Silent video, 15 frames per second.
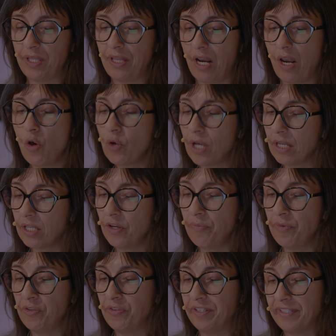with the local
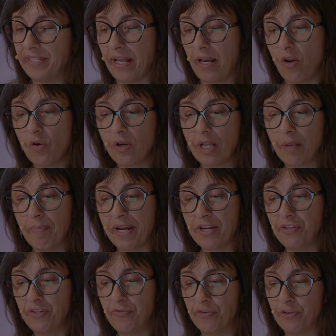community and local
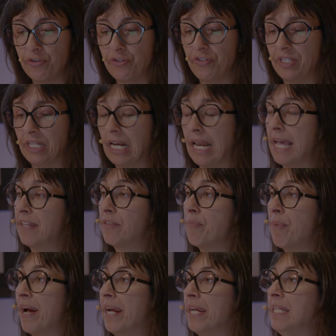biodiversity
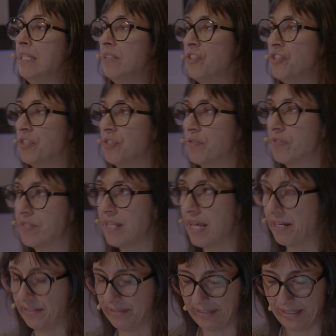led by indigenous
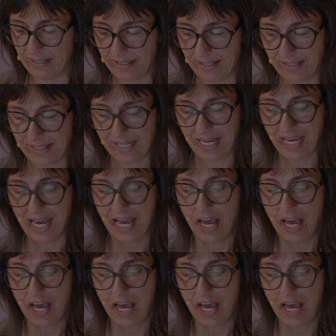scientists.